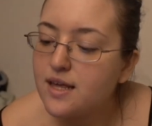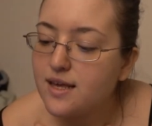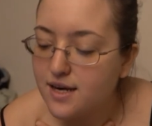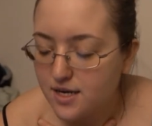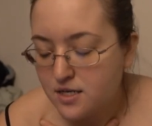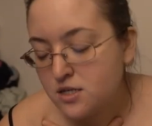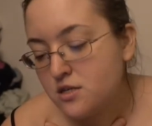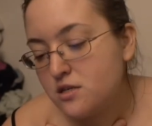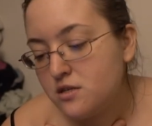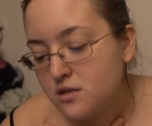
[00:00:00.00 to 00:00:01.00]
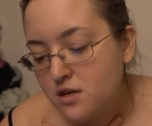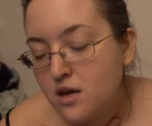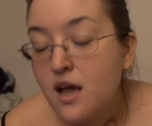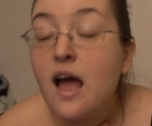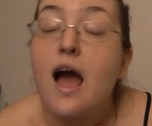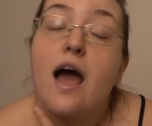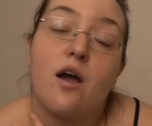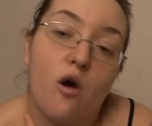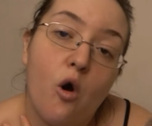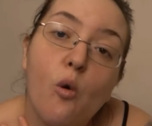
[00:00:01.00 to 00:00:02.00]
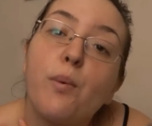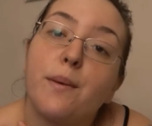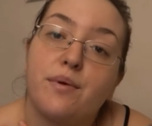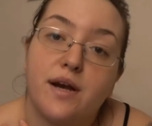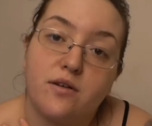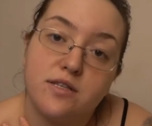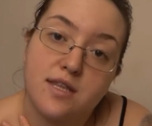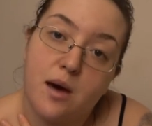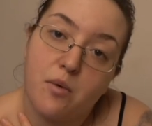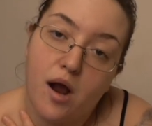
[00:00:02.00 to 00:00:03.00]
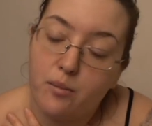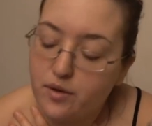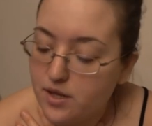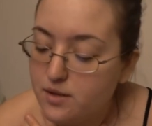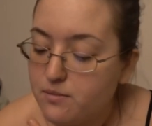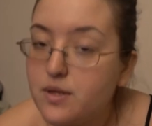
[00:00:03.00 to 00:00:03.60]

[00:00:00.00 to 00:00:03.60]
English. I hope I pronounced that properly,